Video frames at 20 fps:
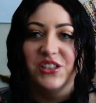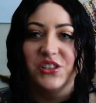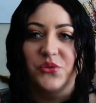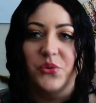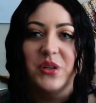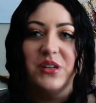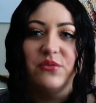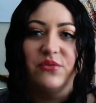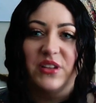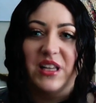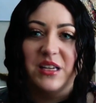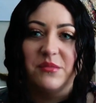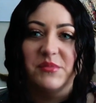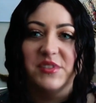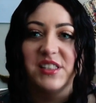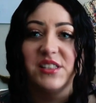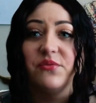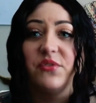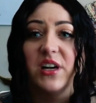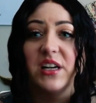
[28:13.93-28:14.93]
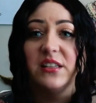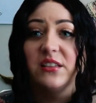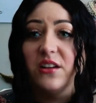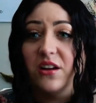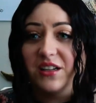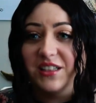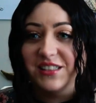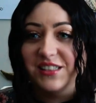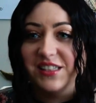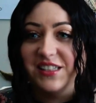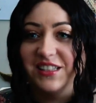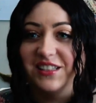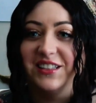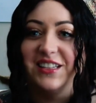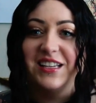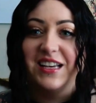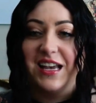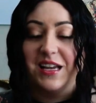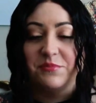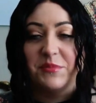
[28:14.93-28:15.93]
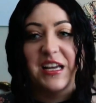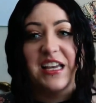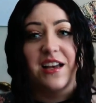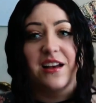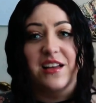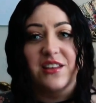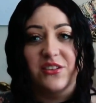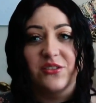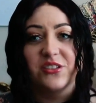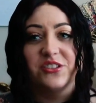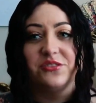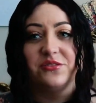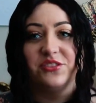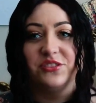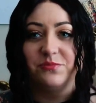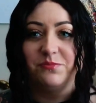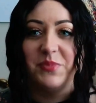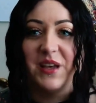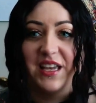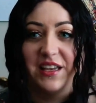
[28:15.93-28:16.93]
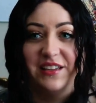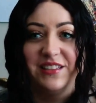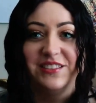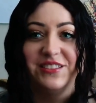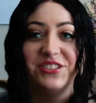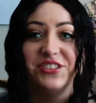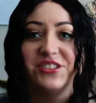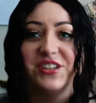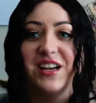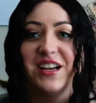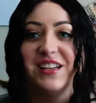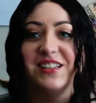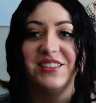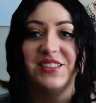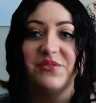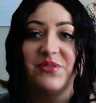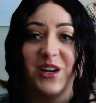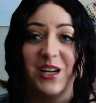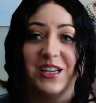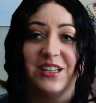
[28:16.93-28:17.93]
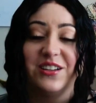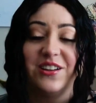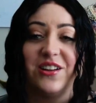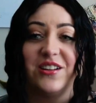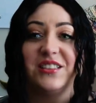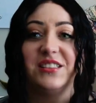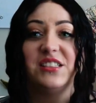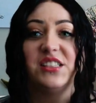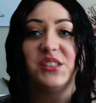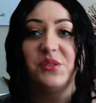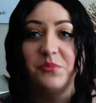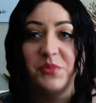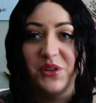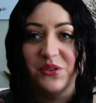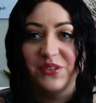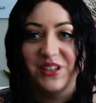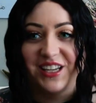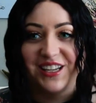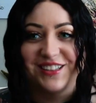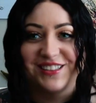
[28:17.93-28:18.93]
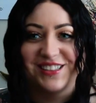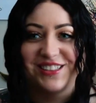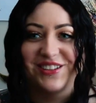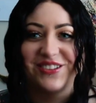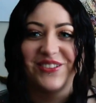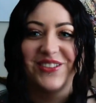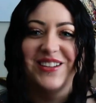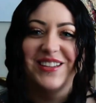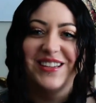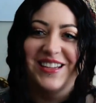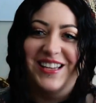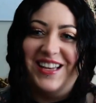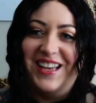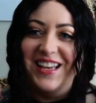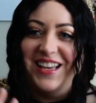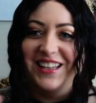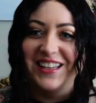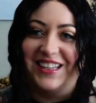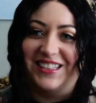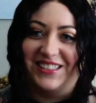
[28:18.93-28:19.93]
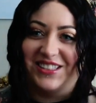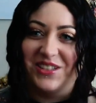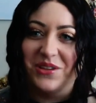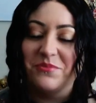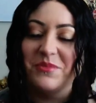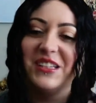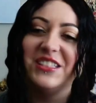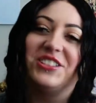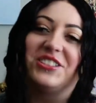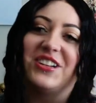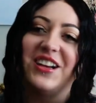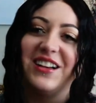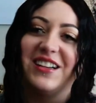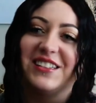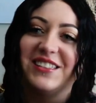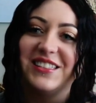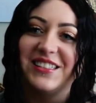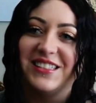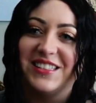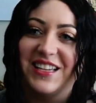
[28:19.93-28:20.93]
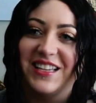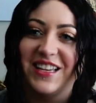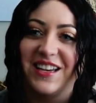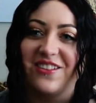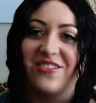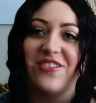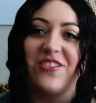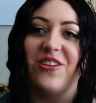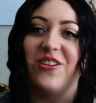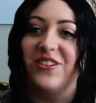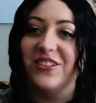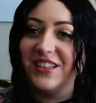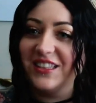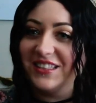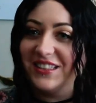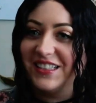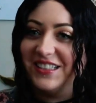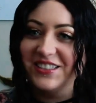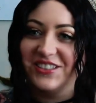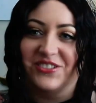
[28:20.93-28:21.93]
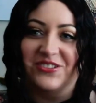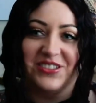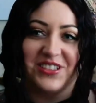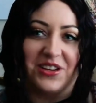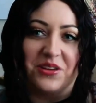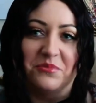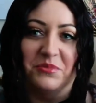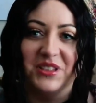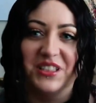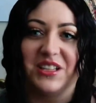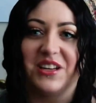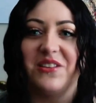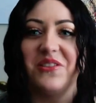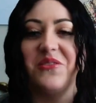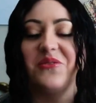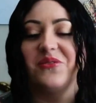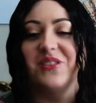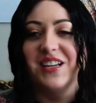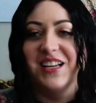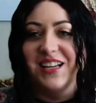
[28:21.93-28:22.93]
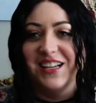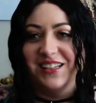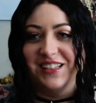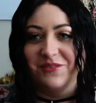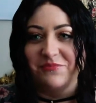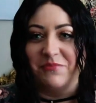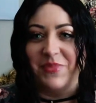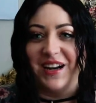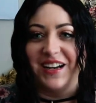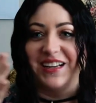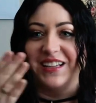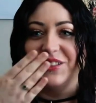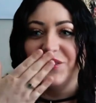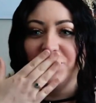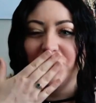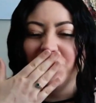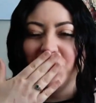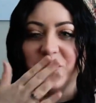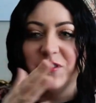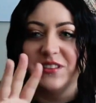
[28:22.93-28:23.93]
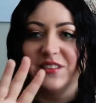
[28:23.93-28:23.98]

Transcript: Twin Flames Divine Goddess Healing, and my other page, Divine Goddess Beauty. So thanks so much, guys. Take care. All the links are down below. Bye.